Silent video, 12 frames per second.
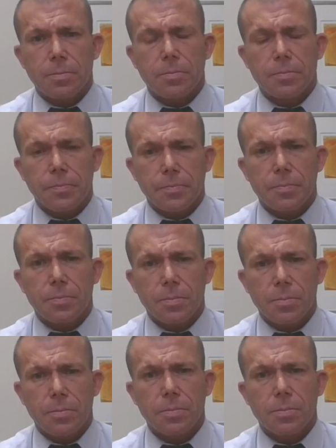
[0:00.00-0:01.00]

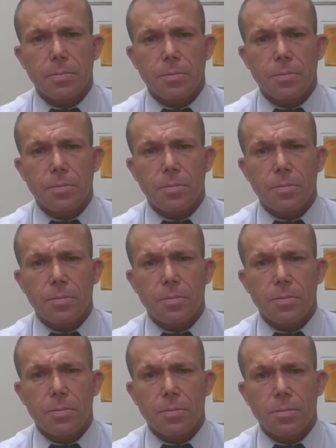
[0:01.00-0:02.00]

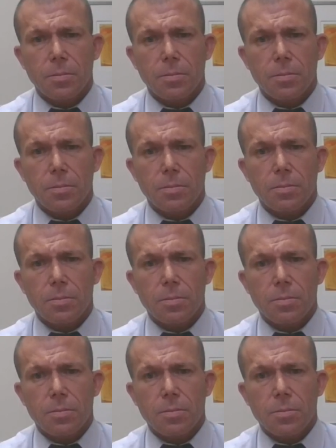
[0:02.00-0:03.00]

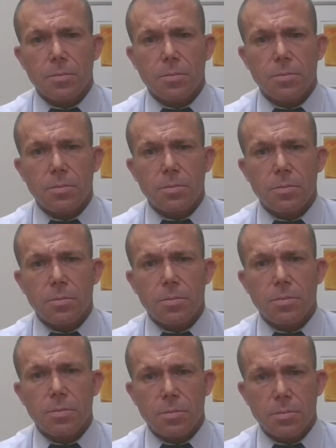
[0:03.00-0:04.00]

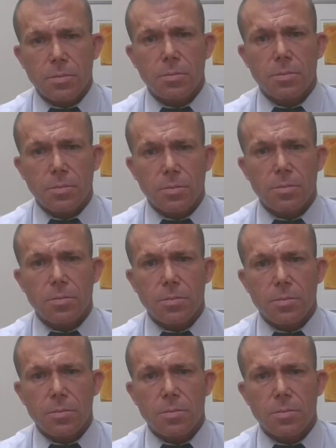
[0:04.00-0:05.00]

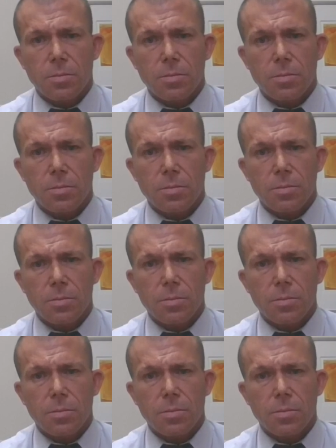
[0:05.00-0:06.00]

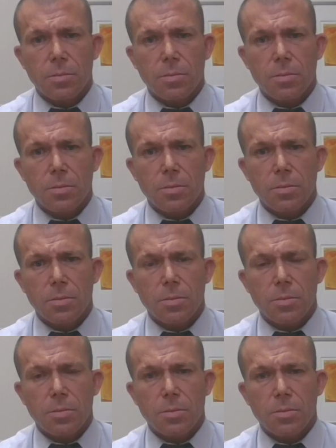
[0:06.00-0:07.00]

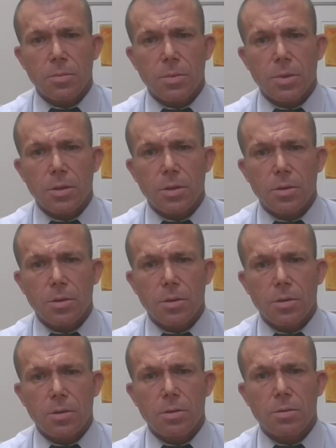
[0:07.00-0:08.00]
No words are spoken by the person on screen.